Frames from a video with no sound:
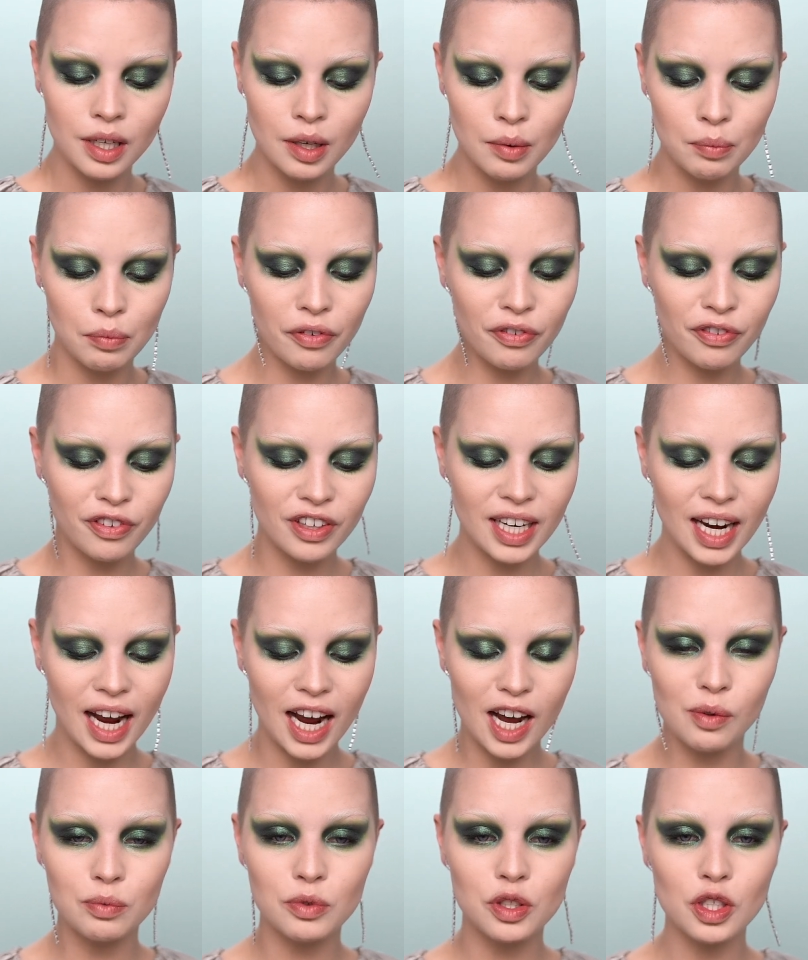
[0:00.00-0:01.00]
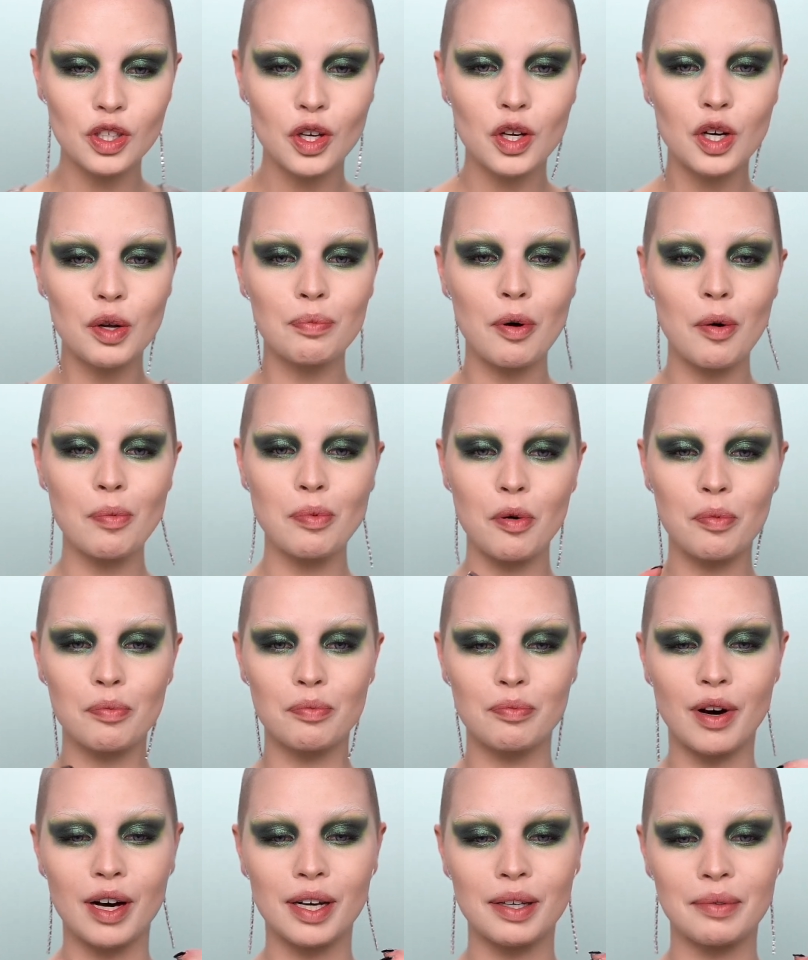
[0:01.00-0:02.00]
But for now, I'm just going to pop up
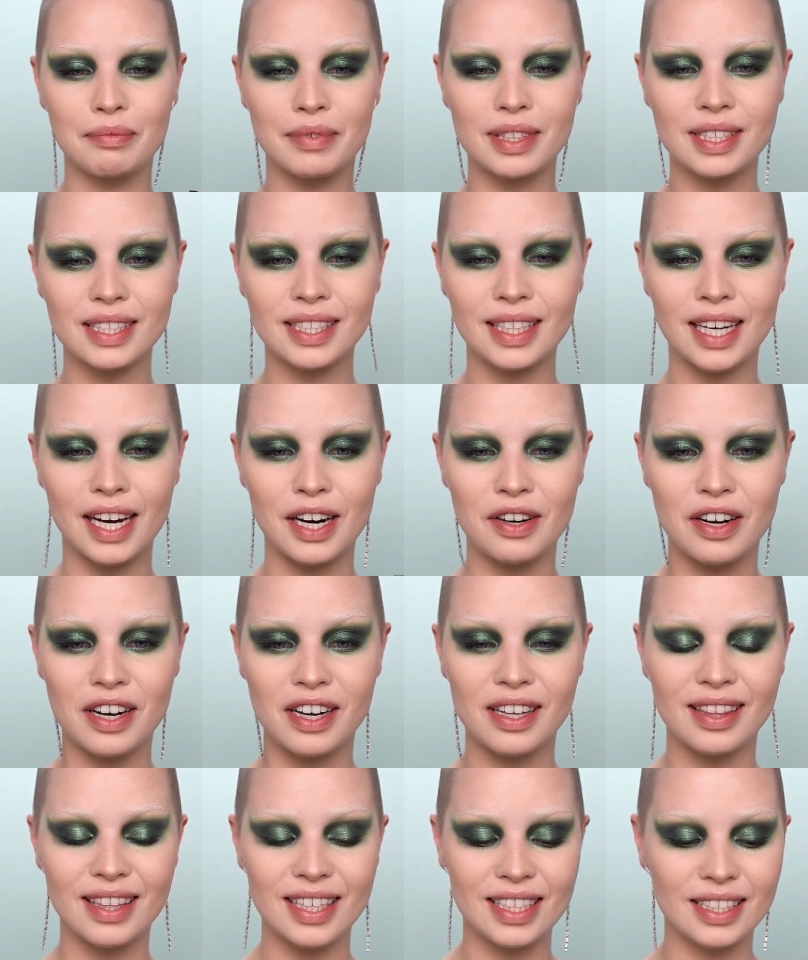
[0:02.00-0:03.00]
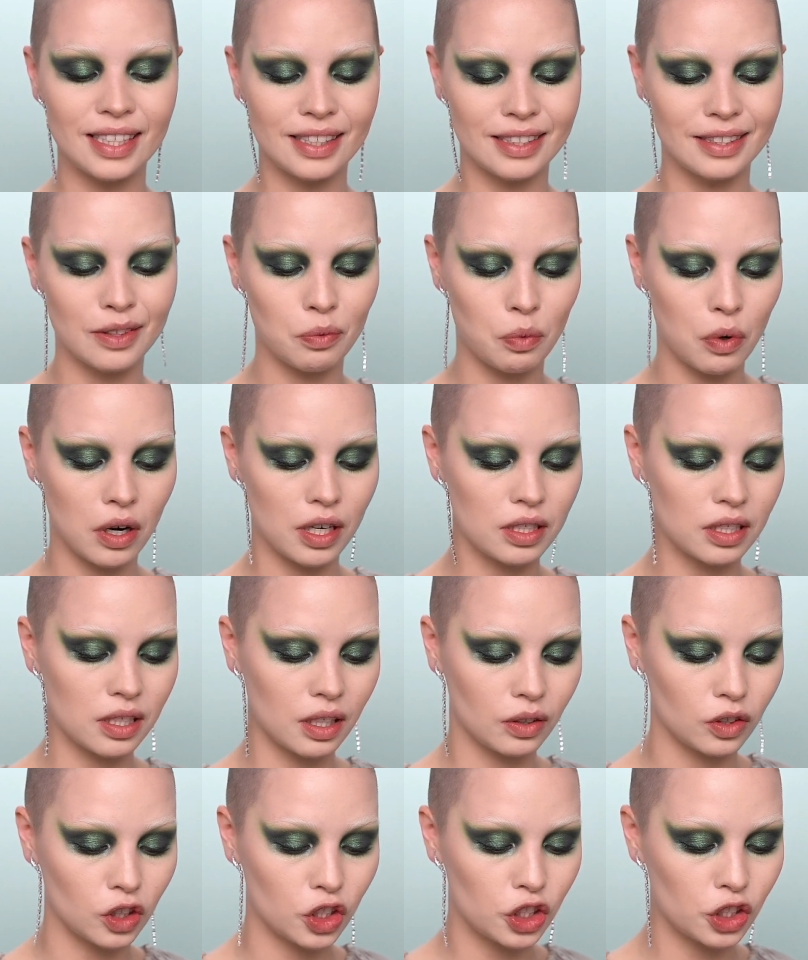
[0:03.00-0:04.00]
my mascara. This is the
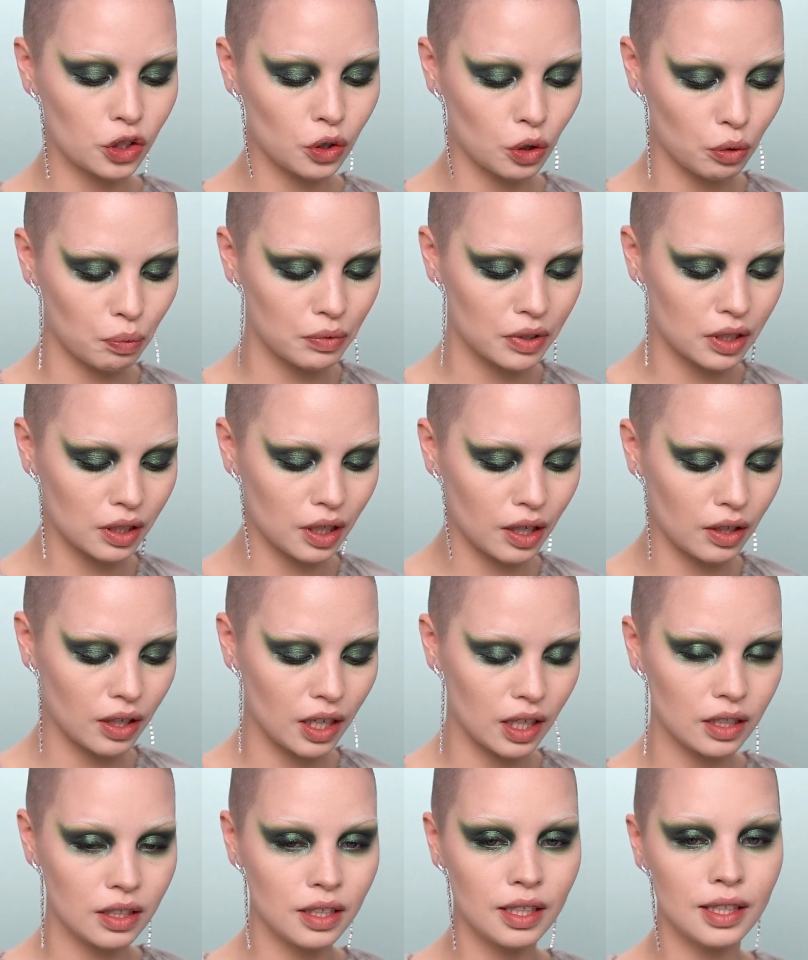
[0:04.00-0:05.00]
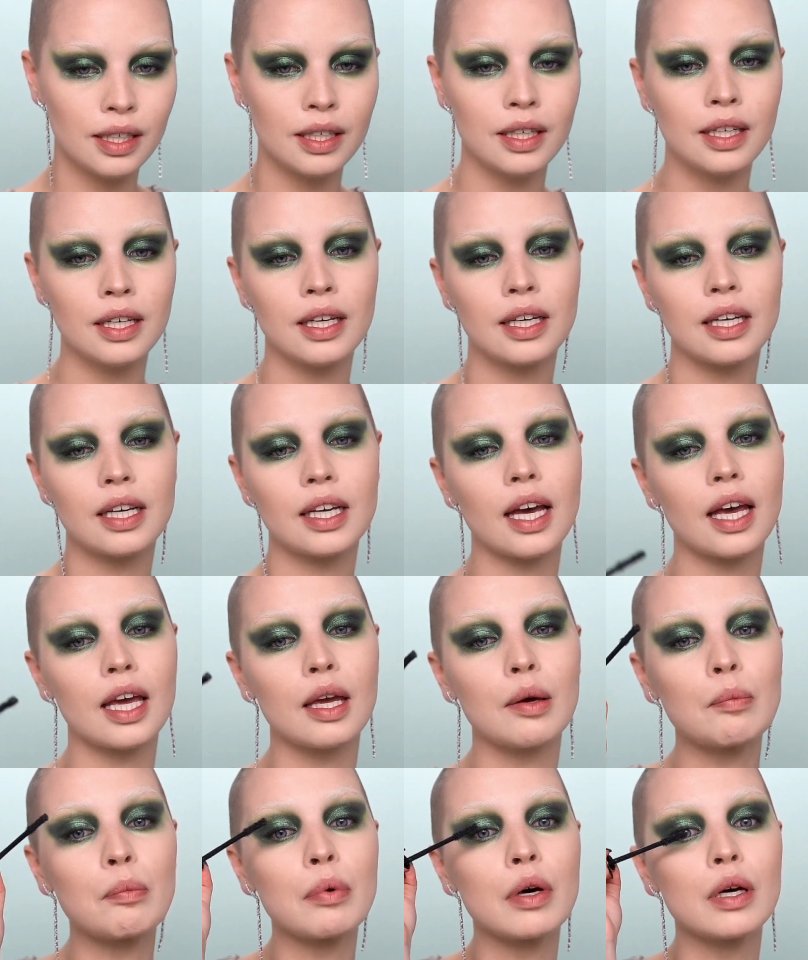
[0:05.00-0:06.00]
YSL, the Shock Mascara,
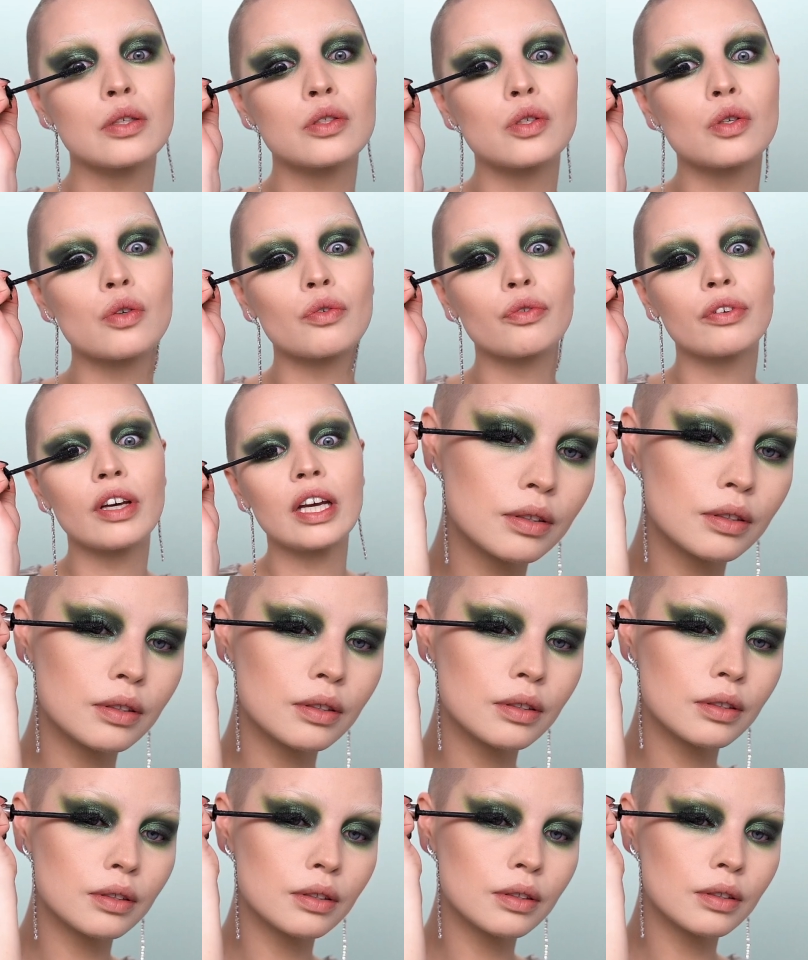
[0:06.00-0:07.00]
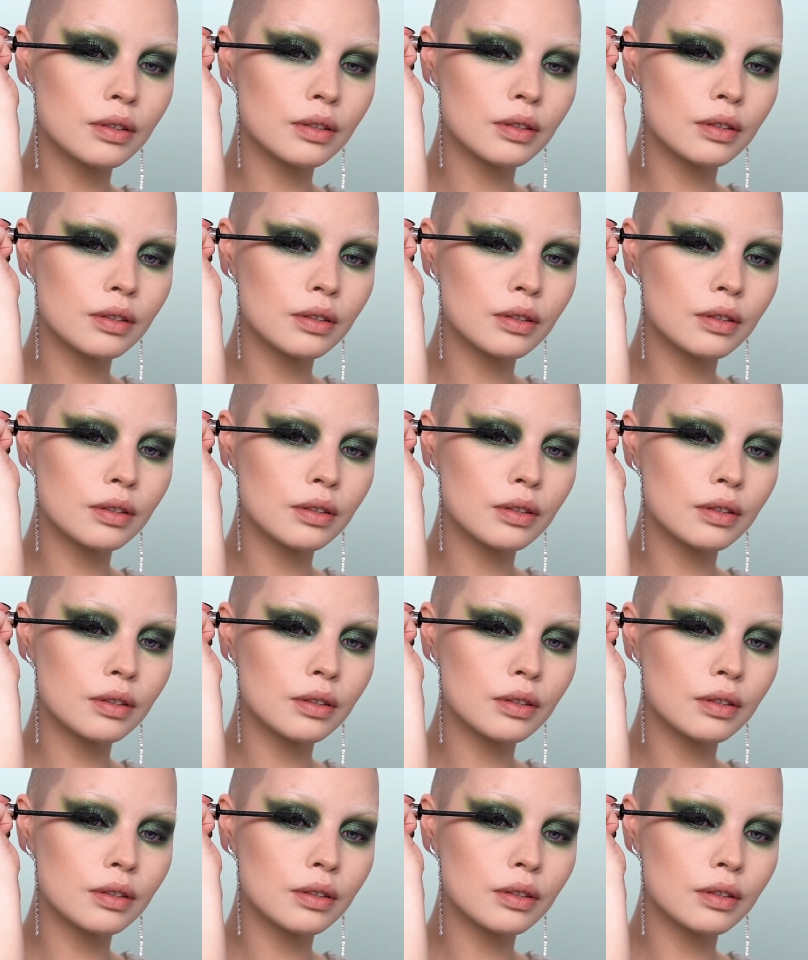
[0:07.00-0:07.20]
a personal favourite.